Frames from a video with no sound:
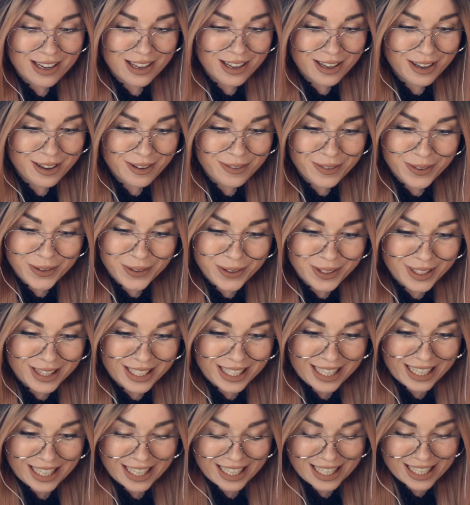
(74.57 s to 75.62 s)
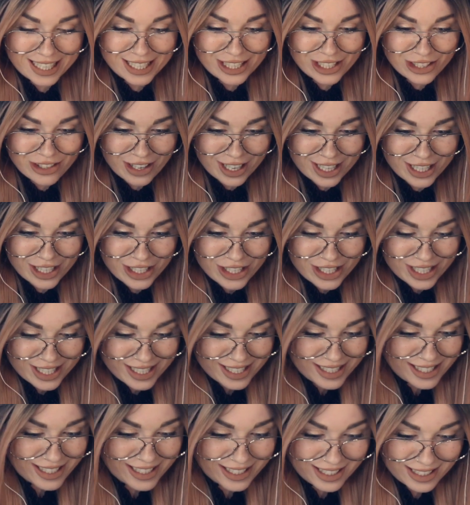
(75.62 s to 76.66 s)
love all the
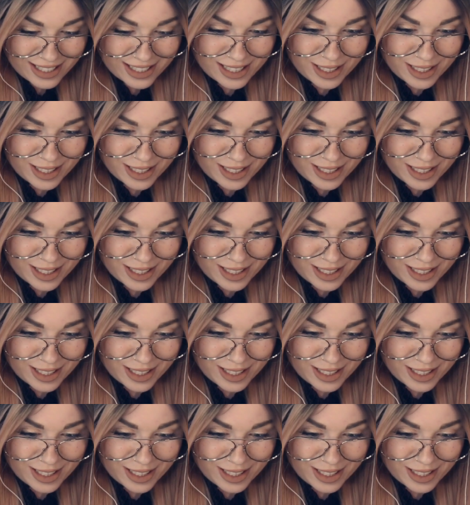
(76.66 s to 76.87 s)
illustrations and